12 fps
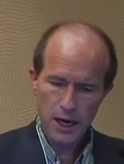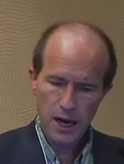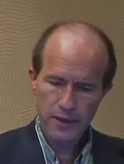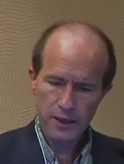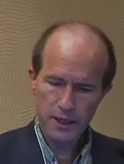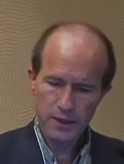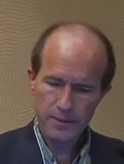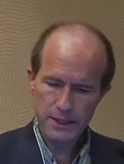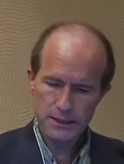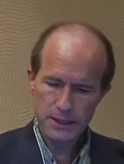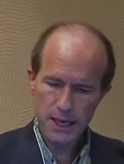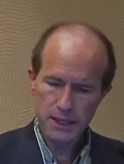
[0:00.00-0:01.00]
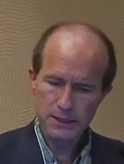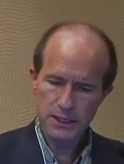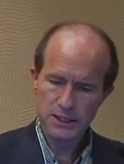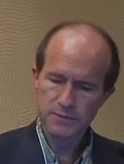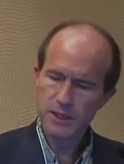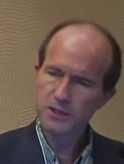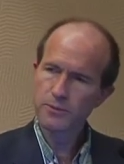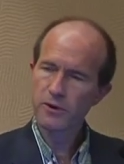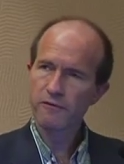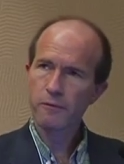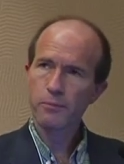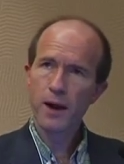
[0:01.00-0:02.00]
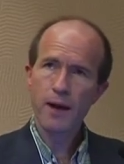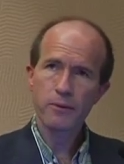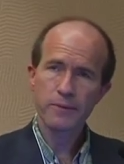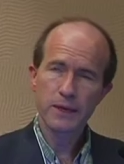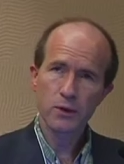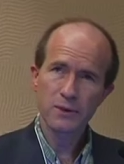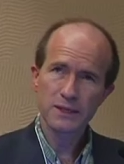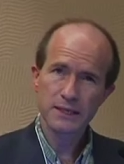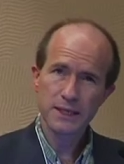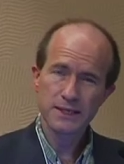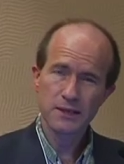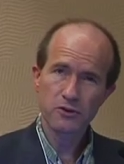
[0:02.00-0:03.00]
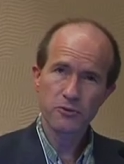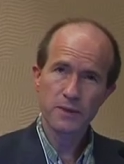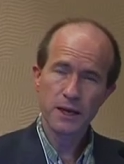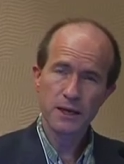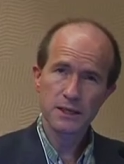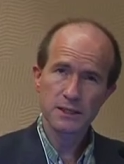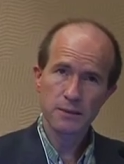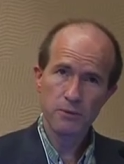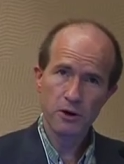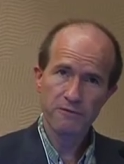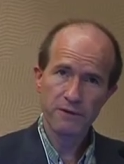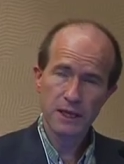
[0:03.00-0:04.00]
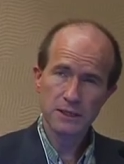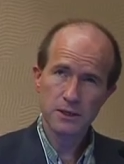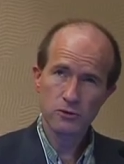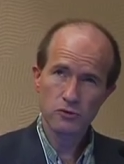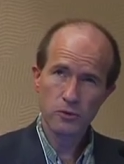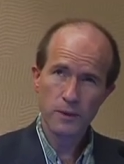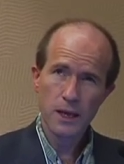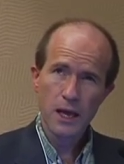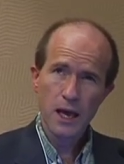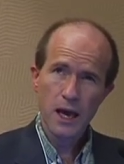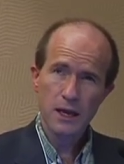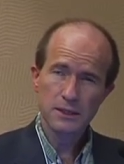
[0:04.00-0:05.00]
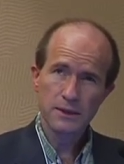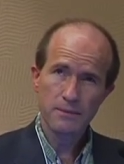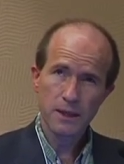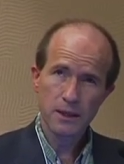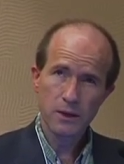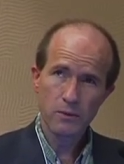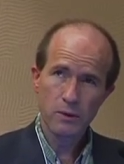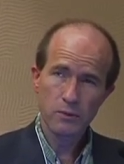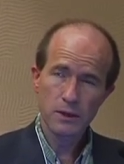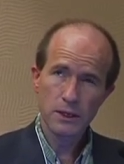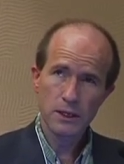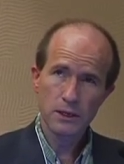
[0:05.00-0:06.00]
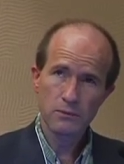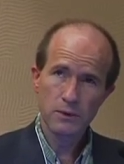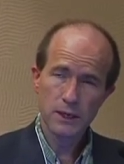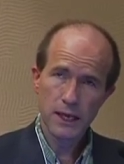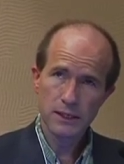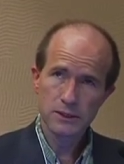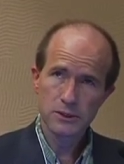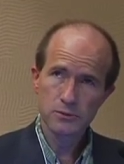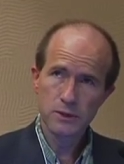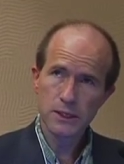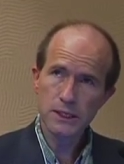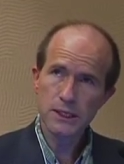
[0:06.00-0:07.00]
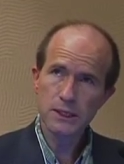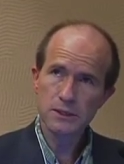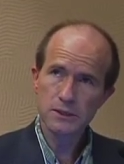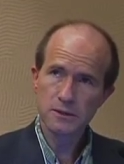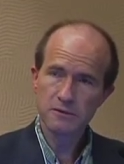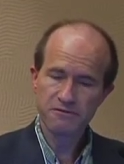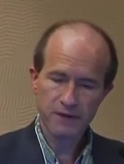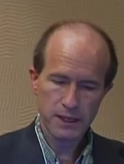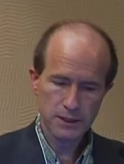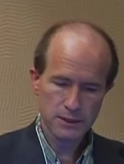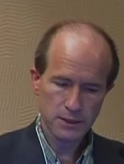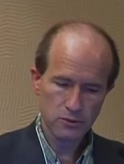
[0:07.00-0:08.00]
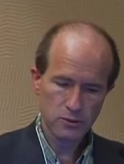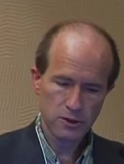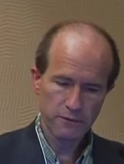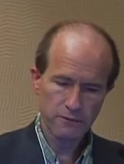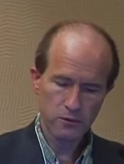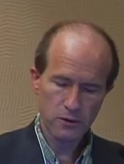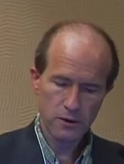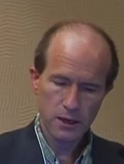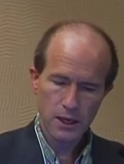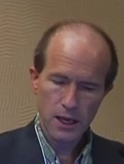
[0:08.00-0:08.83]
And the ligamentous laxity is much more of a problem in Loeys-Dietz syndrome than it is in Marfan syndrome, and it's something that we really would like to and need to find a solution for.